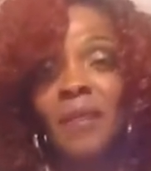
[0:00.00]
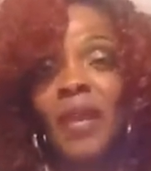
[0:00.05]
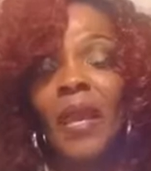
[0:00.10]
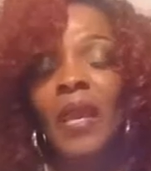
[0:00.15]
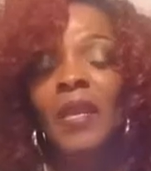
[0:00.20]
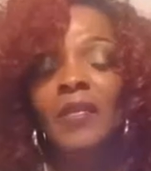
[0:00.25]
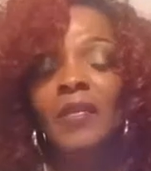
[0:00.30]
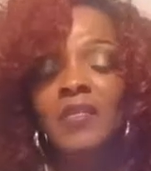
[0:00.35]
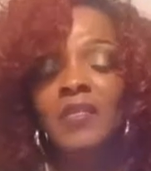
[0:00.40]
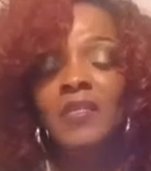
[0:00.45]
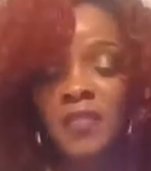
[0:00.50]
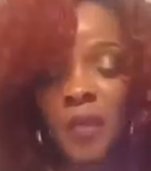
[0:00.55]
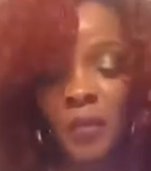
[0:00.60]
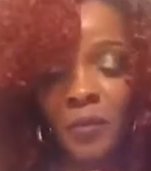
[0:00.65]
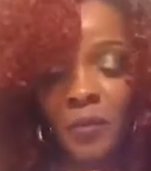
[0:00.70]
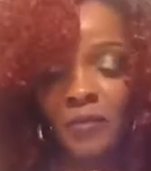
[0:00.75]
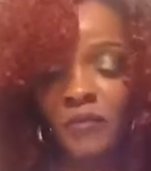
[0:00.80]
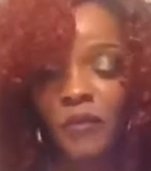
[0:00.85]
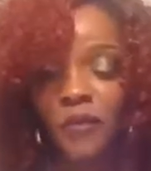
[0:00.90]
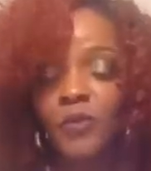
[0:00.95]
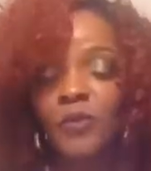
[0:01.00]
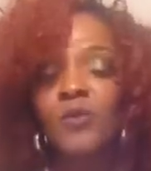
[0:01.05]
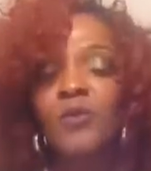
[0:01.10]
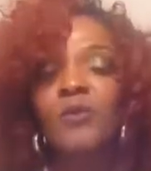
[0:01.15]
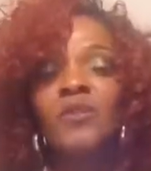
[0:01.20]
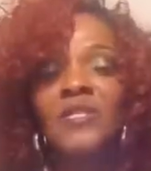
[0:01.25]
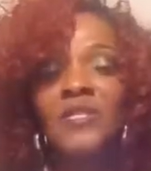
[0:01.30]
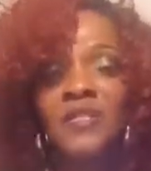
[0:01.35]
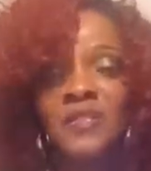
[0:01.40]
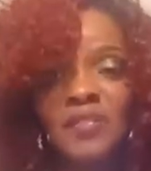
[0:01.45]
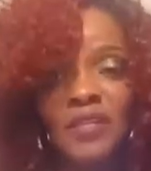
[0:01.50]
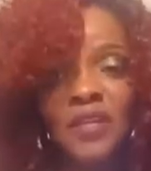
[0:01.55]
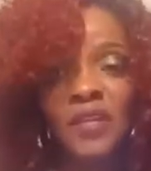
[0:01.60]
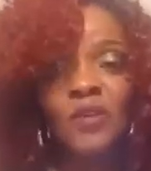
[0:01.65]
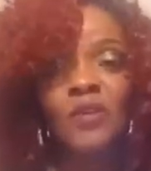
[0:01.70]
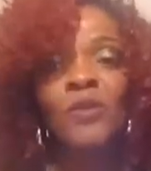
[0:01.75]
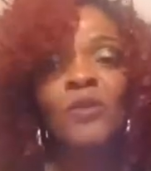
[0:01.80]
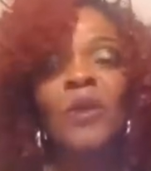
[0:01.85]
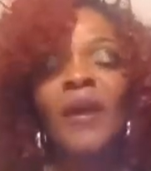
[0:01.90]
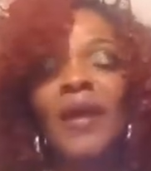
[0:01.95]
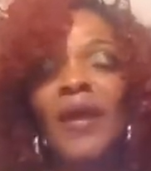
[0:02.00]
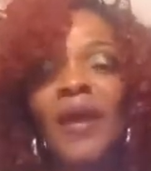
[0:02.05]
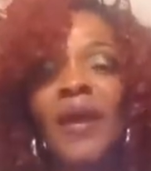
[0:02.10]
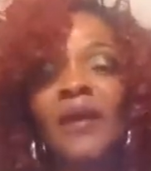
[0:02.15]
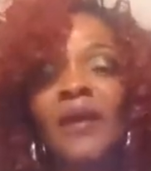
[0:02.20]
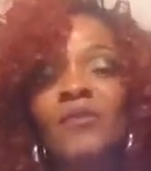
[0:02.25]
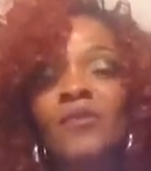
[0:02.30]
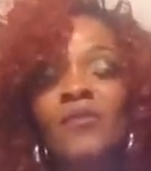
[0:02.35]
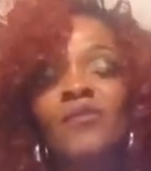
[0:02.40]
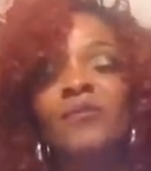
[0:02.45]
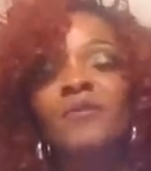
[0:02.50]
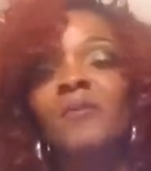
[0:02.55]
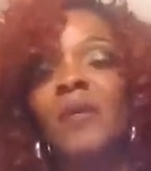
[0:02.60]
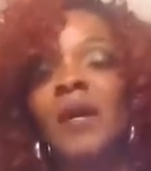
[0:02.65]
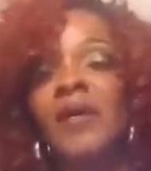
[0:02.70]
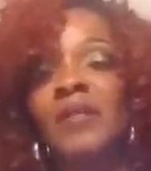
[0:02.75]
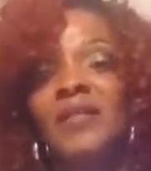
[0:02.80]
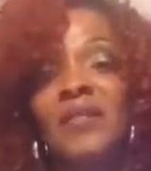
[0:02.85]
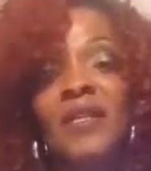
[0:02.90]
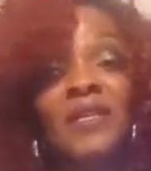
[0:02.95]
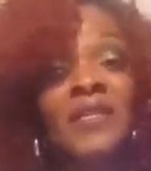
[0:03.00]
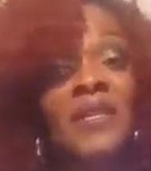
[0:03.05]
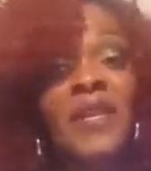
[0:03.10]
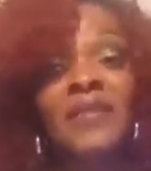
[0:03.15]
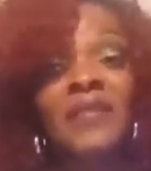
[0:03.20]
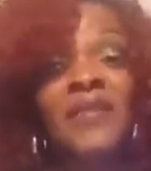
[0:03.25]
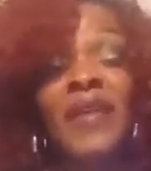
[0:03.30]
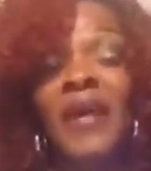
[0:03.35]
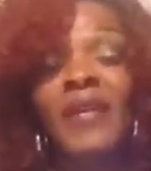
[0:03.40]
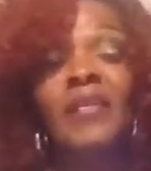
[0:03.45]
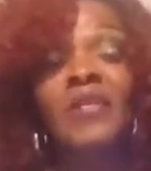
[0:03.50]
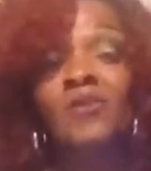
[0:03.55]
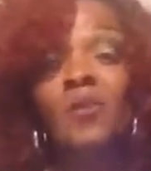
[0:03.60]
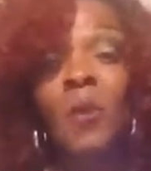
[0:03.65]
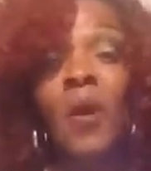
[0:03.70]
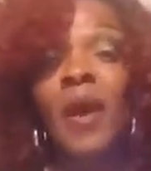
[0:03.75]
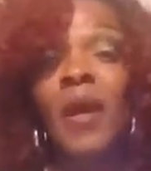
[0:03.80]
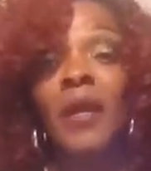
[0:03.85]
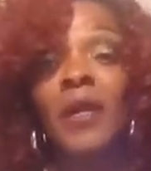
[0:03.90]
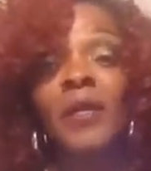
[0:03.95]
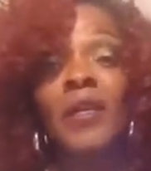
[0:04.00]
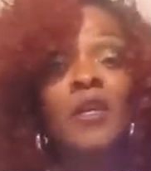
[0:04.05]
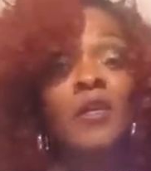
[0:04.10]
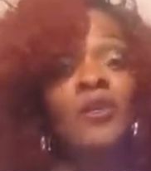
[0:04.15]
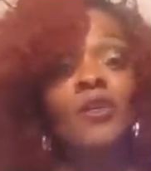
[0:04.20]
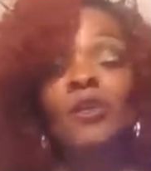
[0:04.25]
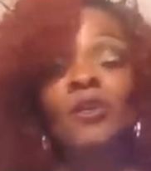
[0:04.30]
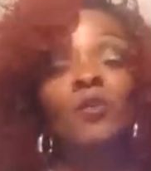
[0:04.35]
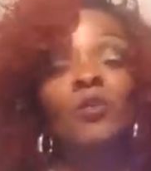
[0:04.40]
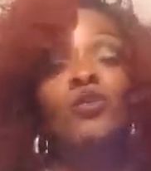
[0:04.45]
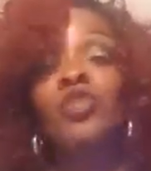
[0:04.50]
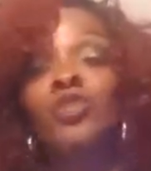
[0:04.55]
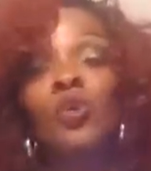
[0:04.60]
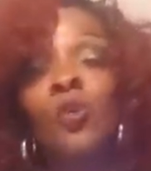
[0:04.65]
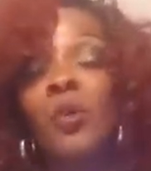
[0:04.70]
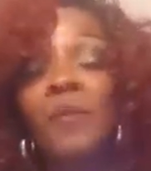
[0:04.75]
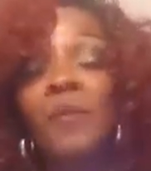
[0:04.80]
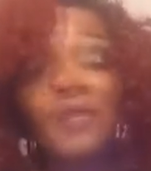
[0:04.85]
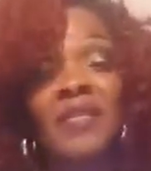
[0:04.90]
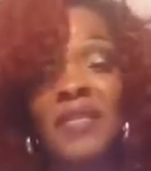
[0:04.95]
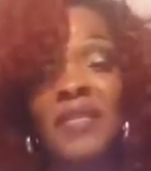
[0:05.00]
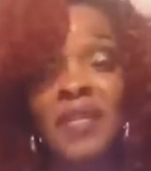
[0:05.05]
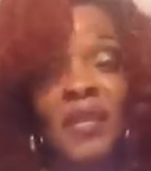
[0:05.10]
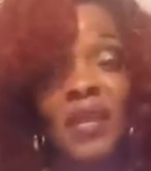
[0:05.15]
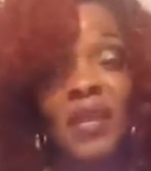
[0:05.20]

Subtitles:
And some of you still have those mindsets. And that's why you don't show up at city